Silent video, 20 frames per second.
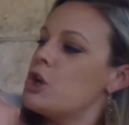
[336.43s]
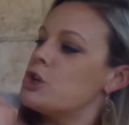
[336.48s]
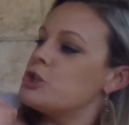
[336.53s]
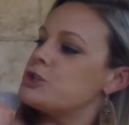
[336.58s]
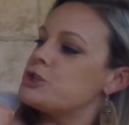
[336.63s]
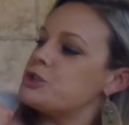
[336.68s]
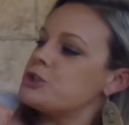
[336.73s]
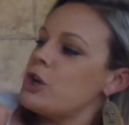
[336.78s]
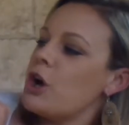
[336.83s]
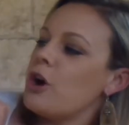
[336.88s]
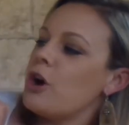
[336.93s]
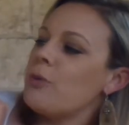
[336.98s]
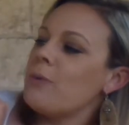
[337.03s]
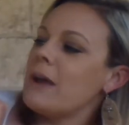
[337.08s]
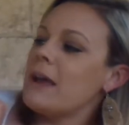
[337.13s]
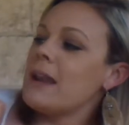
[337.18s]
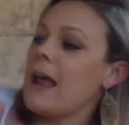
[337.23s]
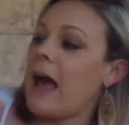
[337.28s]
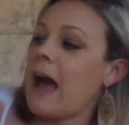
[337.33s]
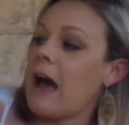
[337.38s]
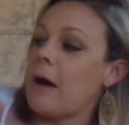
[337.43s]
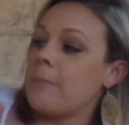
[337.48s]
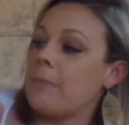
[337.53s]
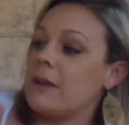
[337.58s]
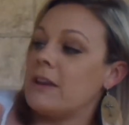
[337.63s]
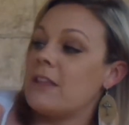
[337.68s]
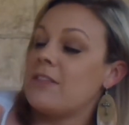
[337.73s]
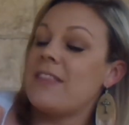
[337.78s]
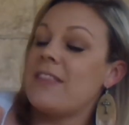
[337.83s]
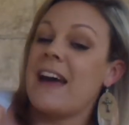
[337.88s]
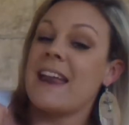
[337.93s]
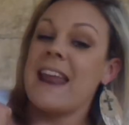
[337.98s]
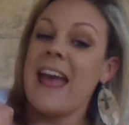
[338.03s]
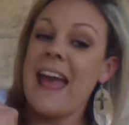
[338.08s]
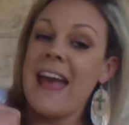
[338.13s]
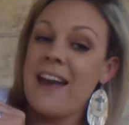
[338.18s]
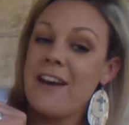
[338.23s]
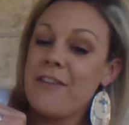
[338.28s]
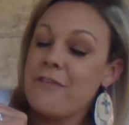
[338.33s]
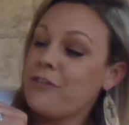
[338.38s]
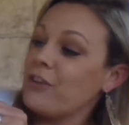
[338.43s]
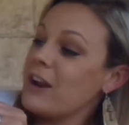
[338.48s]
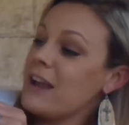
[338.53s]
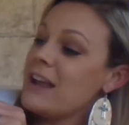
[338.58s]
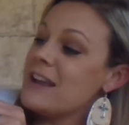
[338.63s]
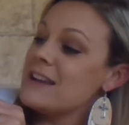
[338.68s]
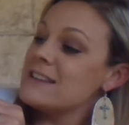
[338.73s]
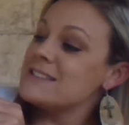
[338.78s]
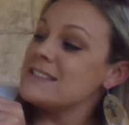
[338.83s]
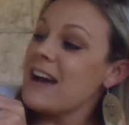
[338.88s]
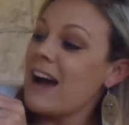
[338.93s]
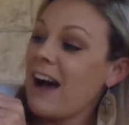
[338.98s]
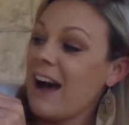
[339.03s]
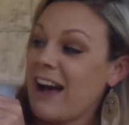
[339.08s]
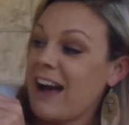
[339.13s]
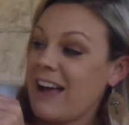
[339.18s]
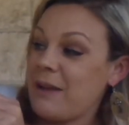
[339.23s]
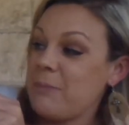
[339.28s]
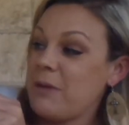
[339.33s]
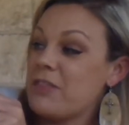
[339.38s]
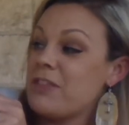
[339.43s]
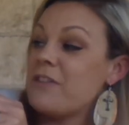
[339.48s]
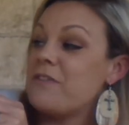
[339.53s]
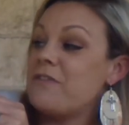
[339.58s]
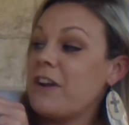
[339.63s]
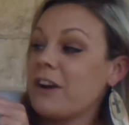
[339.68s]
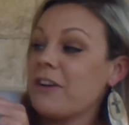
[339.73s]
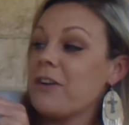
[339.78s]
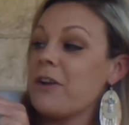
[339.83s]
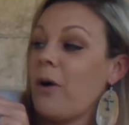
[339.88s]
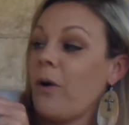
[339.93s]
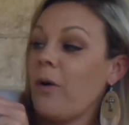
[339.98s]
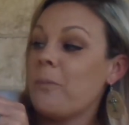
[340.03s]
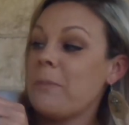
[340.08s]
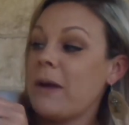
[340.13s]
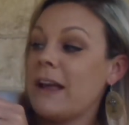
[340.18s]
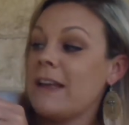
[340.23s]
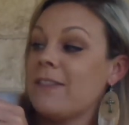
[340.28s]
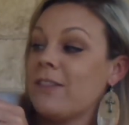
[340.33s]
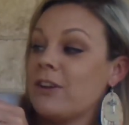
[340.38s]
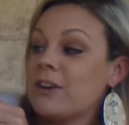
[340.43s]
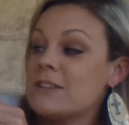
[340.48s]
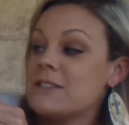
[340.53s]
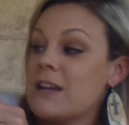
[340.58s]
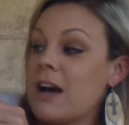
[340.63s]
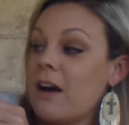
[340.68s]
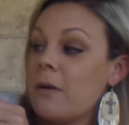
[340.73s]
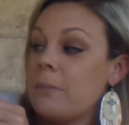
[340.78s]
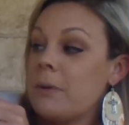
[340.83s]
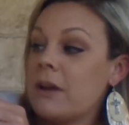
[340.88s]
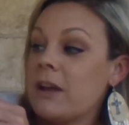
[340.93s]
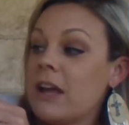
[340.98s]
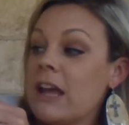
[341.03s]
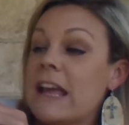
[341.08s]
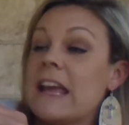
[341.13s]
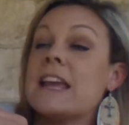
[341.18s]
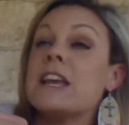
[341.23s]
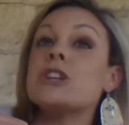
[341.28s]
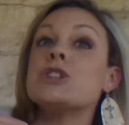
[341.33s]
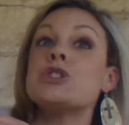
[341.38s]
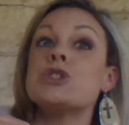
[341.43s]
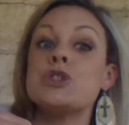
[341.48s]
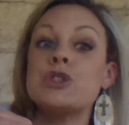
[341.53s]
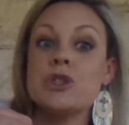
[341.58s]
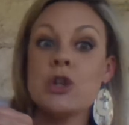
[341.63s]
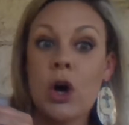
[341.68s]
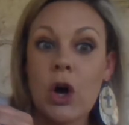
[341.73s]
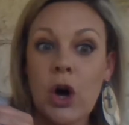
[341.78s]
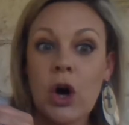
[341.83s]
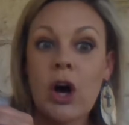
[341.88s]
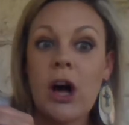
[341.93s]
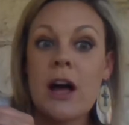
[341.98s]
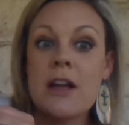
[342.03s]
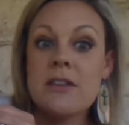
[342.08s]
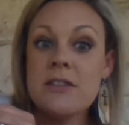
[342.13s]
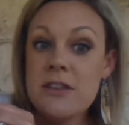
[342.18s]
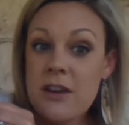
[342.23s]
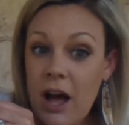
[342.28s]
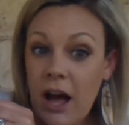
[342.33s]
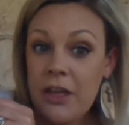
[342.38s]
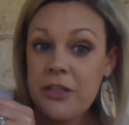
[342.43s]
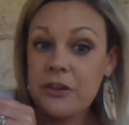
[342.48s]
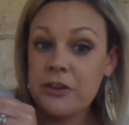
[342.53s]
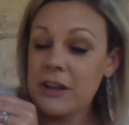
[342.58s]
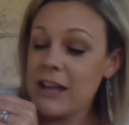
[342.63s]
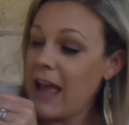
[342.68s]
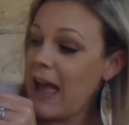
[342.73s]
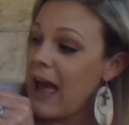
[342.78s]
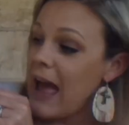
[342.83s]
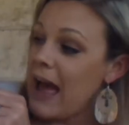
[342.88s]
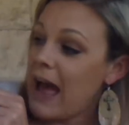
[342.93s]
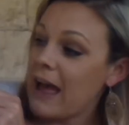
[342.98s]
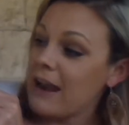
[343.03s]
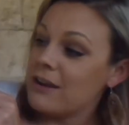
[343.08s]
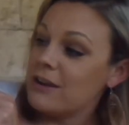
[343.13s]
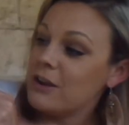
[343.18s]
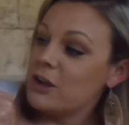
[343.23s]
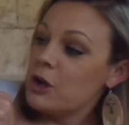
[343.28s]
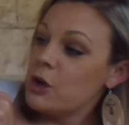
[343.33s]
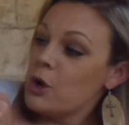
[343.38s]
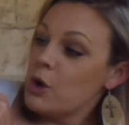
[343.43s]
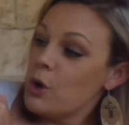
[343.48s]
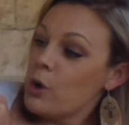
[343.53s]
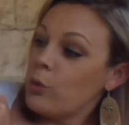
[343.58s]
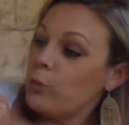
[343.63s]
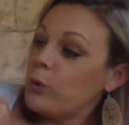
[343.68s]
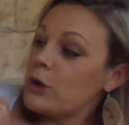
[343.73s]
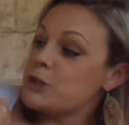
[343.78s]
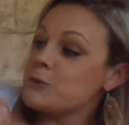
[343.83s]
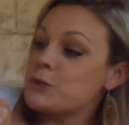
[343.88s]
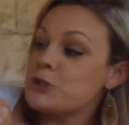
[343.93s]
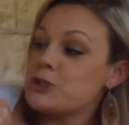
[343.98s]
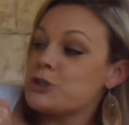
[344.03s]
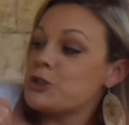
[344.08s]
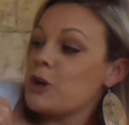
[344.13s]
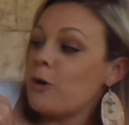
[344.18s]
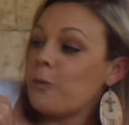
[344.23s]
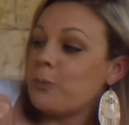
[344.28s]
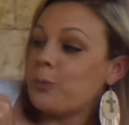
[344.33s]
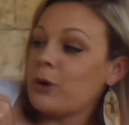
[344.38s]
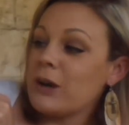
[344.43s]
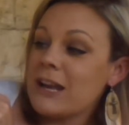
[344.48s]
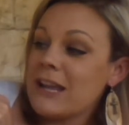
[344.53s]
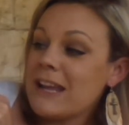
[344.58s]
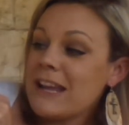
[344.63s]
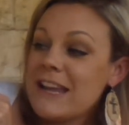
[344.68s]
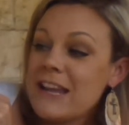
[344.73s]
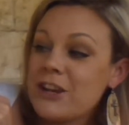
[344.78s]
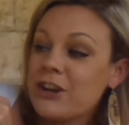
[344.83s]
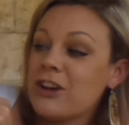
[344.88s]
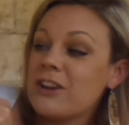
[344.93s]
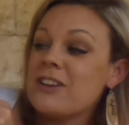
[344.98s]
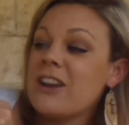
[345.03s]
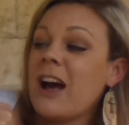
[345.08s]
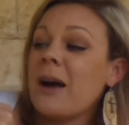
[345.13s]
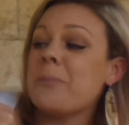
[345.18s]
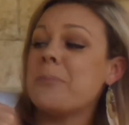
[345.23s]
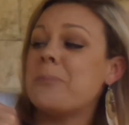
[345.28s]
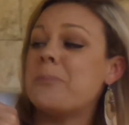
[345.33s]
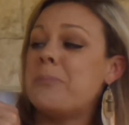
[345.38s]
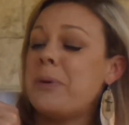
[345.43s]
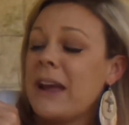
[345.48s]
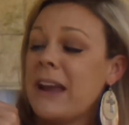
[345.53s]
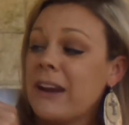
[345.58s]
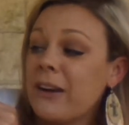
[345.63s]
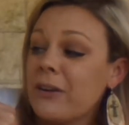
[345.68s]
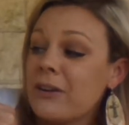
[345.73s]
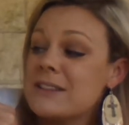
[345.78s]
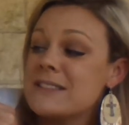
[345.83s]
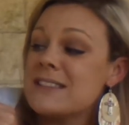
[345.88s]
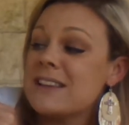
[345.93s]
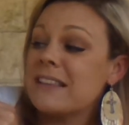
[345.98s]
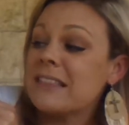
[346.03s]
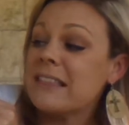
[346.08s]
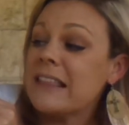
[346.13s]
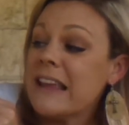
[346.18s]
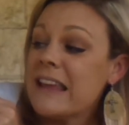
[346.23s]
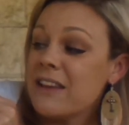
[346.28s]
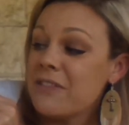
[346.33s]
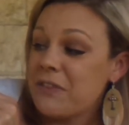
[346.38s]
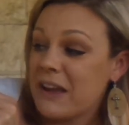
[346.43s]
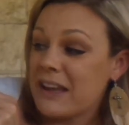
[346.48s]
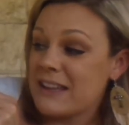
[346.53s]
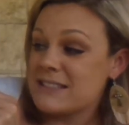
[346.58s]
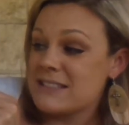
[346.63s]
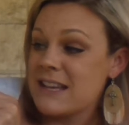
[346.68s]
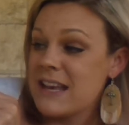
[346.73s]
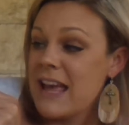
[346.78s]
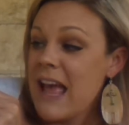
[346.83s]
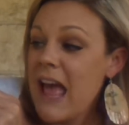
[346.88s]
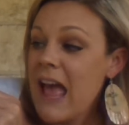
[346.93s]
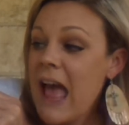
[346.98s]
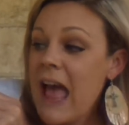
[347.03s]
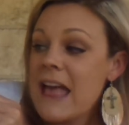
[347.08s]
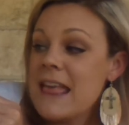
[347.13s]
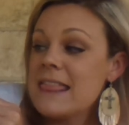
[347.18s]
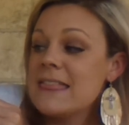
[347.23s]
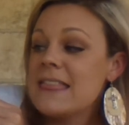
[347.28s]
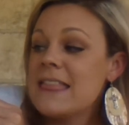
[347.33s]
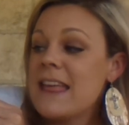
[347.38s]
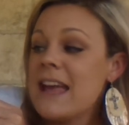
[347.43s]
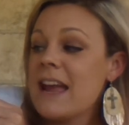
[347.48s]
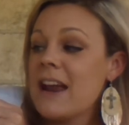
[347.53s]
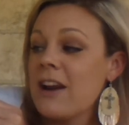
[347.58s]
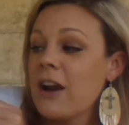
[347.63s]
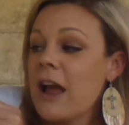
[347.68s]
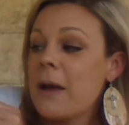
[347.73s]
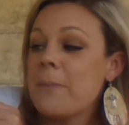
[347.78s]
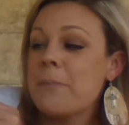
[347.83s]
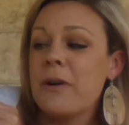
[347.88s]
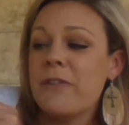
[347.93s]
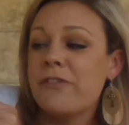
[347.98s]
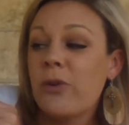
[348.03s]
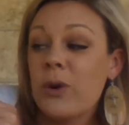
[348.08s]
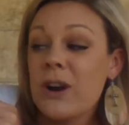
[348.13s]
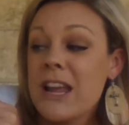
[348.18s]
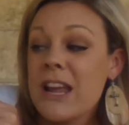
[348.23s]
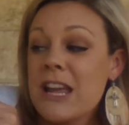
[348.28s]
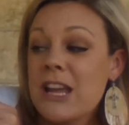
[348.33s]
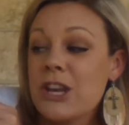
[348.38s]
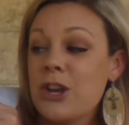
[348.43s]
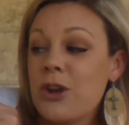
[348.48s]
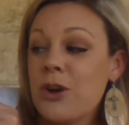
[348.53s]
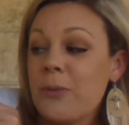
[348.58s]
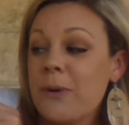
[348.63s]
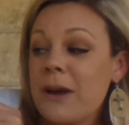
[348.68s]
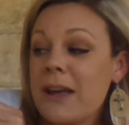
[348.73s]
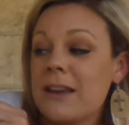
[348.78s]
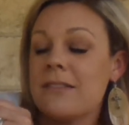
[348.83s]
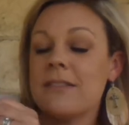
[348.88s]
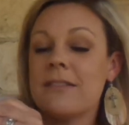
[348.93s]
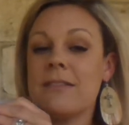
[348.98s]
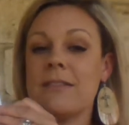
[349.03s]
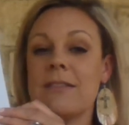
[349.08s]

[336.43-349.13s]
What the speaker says: So it happened that every time the very old man looked up, he saw another cat, which was so pretty he could not bear to leave it. And before he knew it,